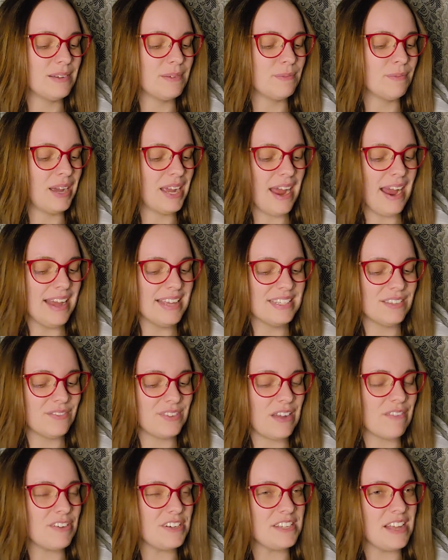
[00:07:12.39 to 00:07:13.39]
My eyes have
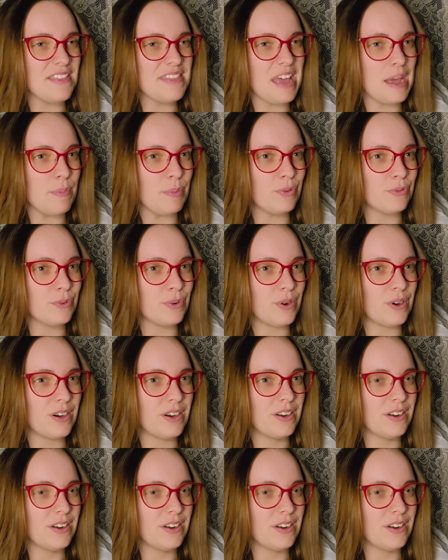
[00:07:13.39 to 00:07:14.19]
never done that before.